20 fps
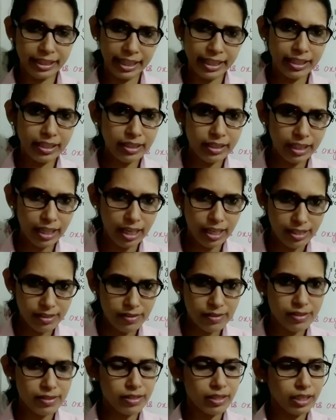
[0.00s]
take a
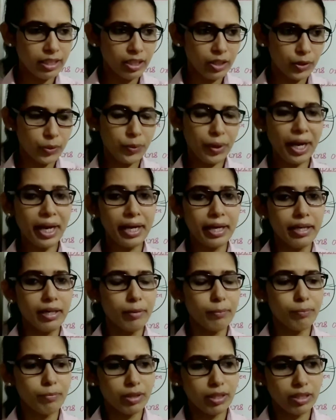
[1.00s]
glass,
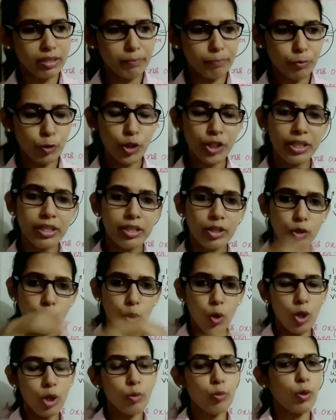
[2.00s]
okay, put
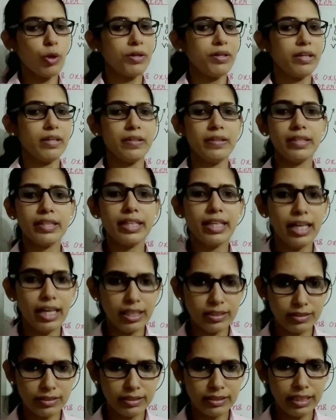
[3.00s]
cold water in the
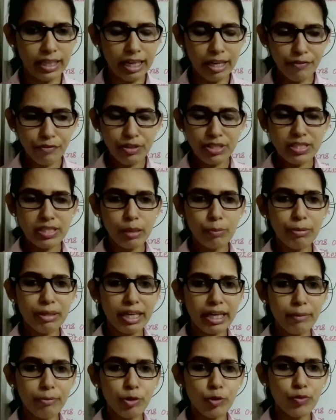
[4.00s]
glass. After
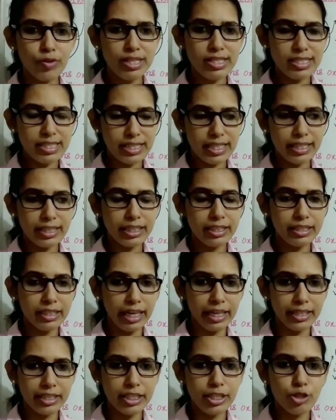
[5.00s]
some time you will see the
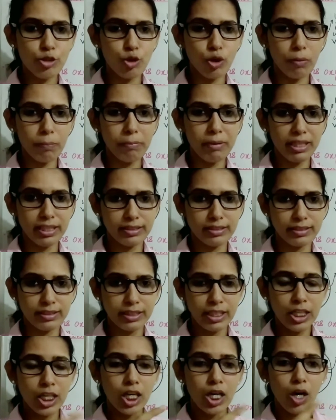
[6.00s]
tiny
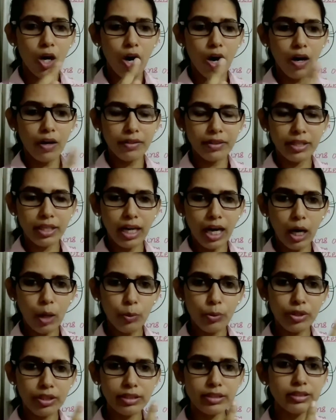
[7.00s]
droplets on the
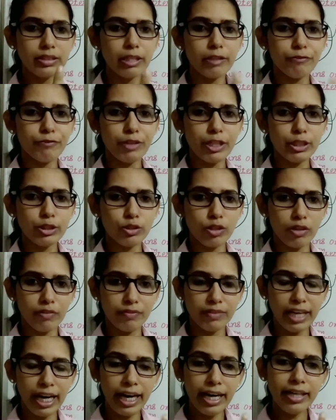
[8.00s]
outer surface
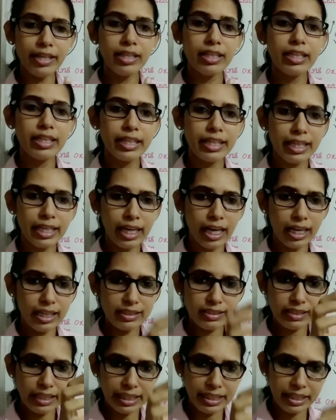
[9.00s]
of that
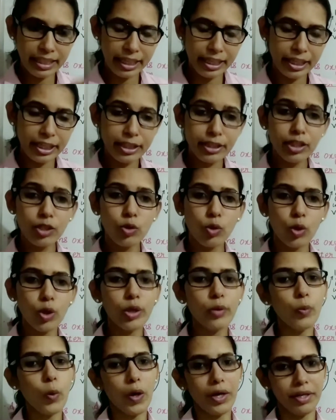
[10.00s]
glass containing the
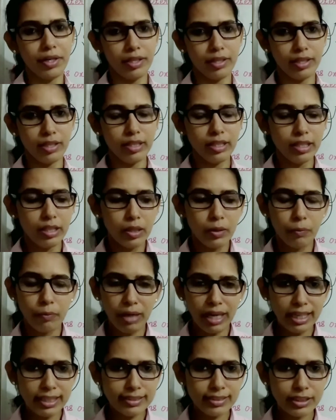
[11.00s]
cold water.
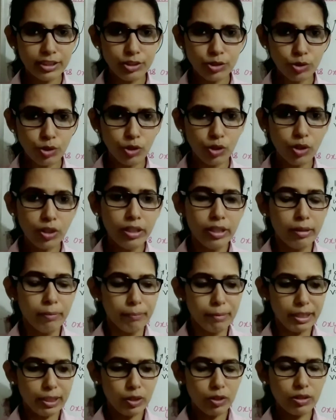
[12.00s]
Why is it so?
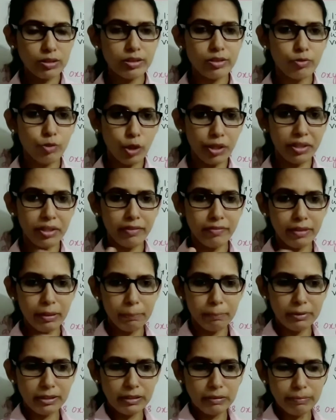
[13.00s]
Because the water
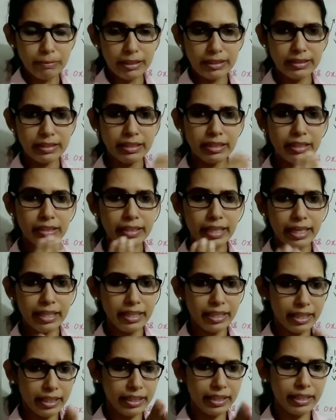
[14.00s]
vapors present in
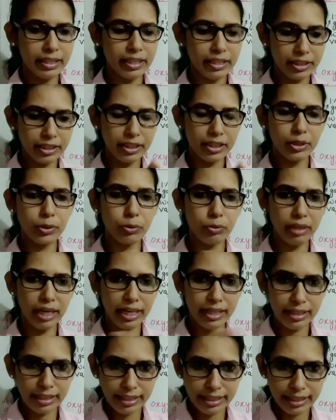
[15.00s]
that area near to
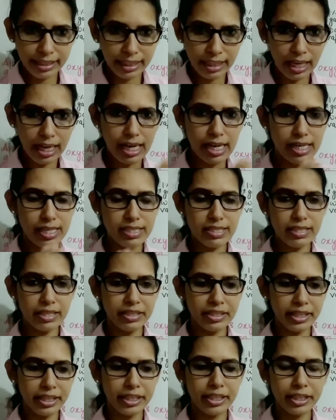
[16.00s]
that glass
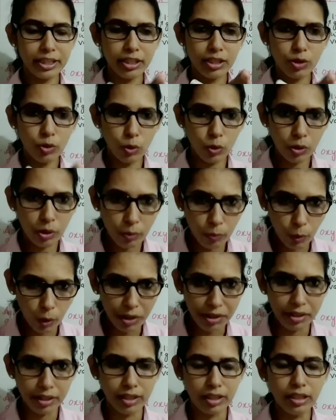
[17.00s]
containing the cold
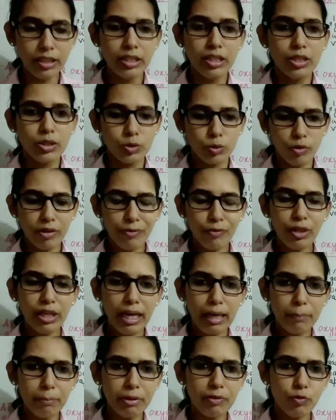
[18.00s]
water, so what
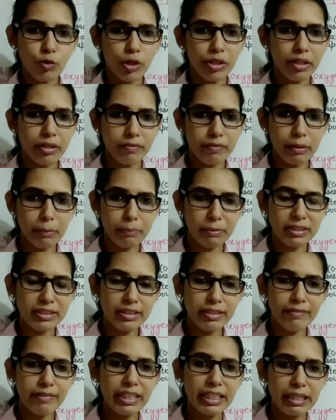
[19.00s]
will happen? Water
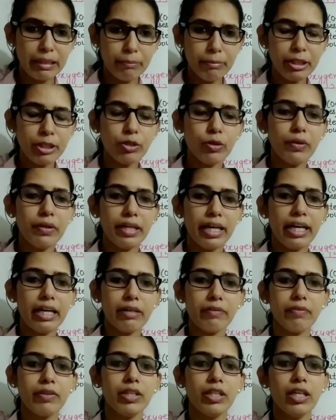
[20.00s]
vapors, they will come in
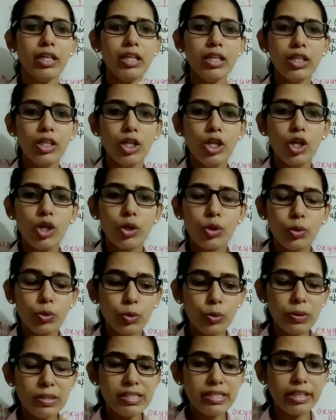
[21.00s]
contact with the
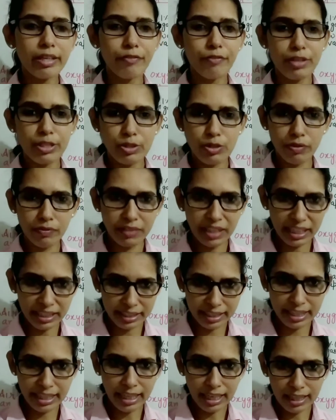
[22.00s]
cool surface of
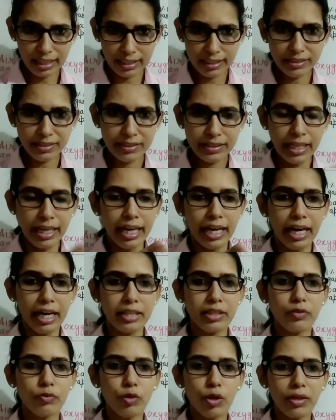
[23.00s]
that glass,
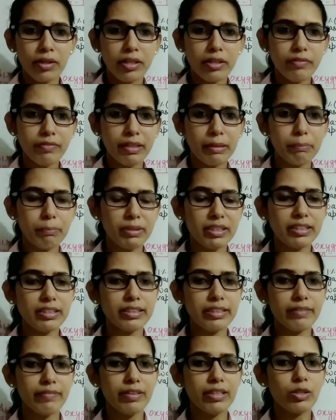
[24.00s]
and the water
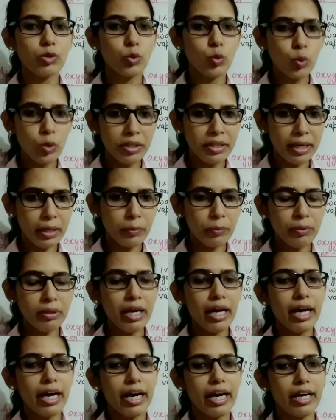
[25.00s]
vapors, they will cool
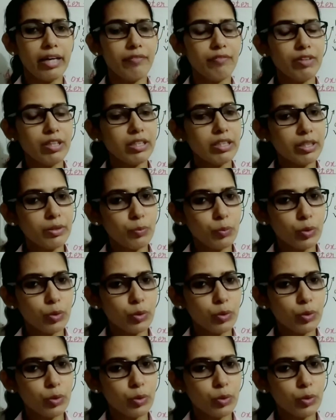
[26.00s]
down and will